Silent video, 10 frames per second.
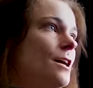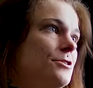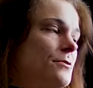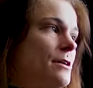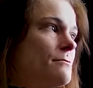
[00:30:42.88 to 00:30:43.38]

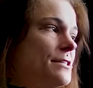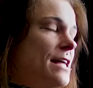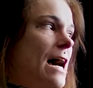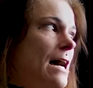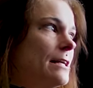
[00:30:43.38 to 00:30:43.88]
So there was
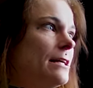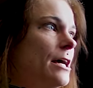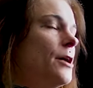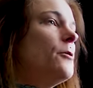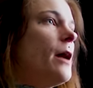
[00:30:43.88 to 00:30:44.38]
that.
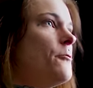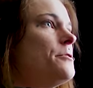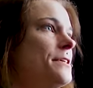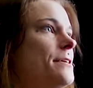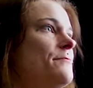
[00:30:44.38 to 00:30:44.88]
It
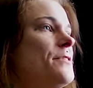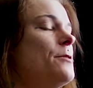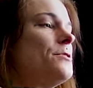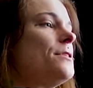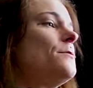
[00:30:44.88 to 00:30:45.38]
was
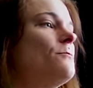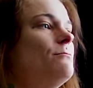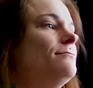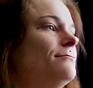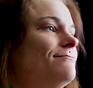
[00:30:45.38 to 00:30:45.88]
the
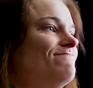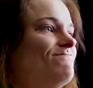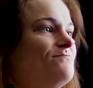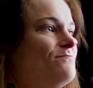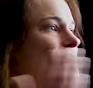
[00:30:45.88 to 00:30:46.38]

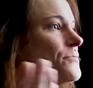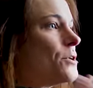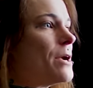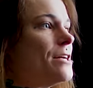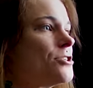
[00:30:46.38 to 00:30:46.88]

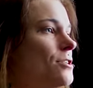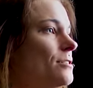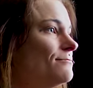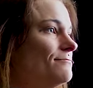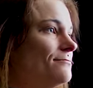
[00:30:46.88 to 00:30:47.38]

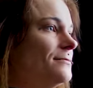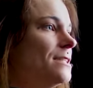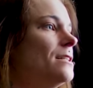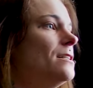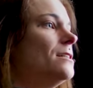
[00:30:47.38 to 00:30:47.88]
racial.
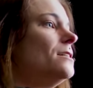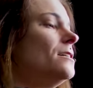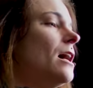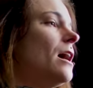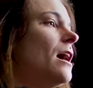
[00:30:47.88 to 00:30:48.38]

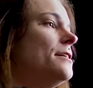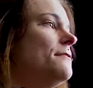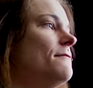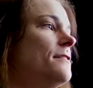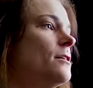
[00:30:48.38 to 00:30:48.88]
I
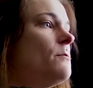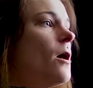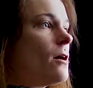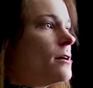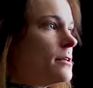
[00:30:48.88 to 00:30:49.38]
didn't feel a
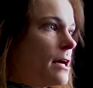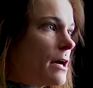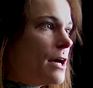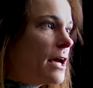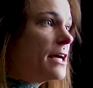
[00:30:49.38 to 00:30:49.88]
part.
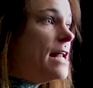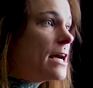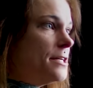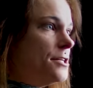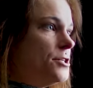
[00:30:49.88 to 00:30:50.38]
I
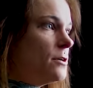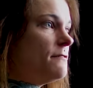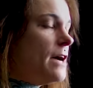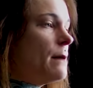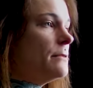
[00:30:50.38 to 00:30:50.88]
connected to a
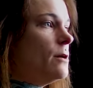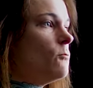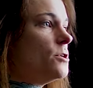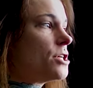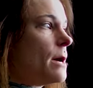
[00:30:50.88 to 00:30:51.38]
family
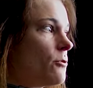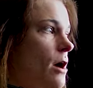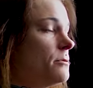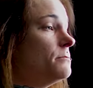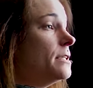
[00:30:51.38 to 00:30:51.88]
which I
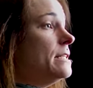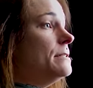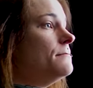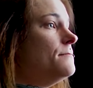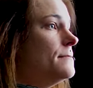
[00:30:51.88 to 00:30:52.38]
probably
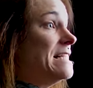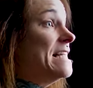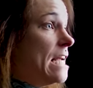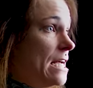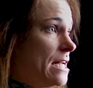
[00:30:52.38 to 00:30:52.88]

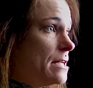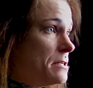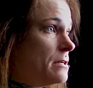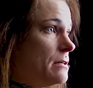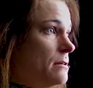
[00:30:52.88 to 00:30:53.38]
needed
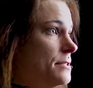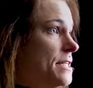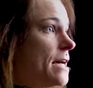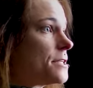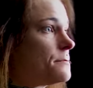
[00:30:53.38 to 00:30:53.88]

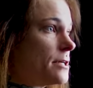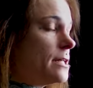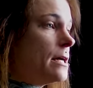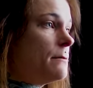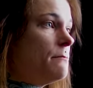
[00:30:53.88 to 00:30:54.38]

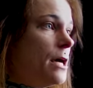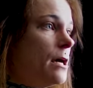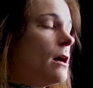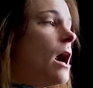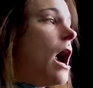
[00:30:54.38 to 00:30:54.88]
desperately.
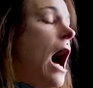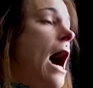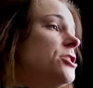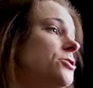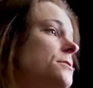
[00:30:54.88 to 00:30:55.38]
Being,
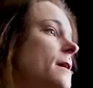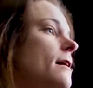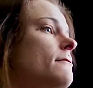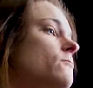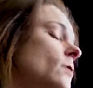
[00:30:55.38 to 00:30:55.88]
I should not
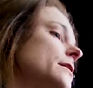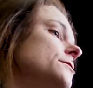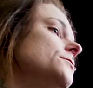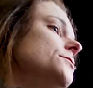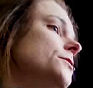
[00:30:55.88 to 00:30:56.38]
have went
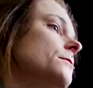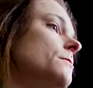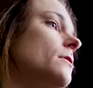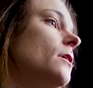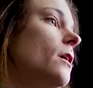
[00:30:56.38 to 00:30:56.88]
to
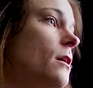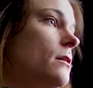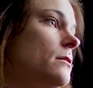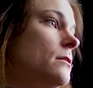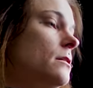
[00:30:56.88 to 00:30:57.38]
her.